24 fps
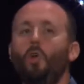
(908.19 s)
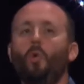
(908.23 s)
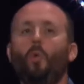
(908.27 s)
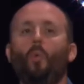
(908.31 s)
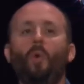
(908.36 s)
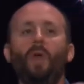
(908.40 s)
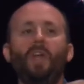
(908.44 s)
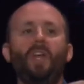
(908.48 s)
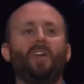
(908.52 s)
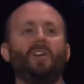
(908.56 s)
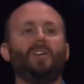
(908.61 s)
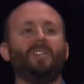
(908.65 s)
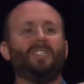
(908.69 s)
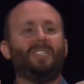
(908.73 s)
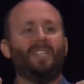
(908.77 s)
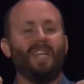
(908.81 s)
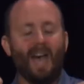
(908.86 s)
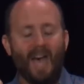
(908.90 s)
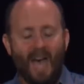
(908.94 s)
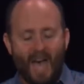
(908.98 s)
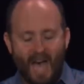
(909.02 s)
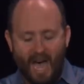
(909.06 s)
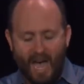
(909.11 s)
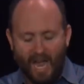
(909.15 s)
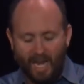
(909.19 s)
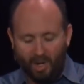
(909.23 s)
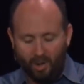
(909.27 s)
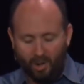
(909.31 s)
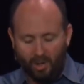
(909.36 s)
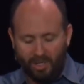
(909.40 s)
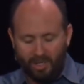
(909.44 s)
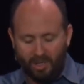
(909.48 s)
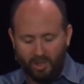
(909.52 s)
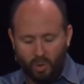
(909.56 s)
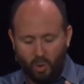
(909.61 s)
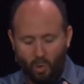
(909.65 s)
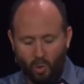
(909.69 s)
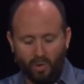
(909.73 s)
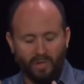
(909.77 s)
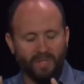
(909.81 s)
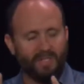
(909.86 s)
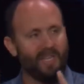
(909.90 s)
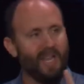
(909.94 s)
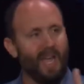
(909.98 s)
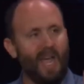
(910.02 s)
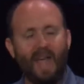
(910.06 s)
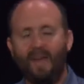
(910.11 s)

we are tolerant towards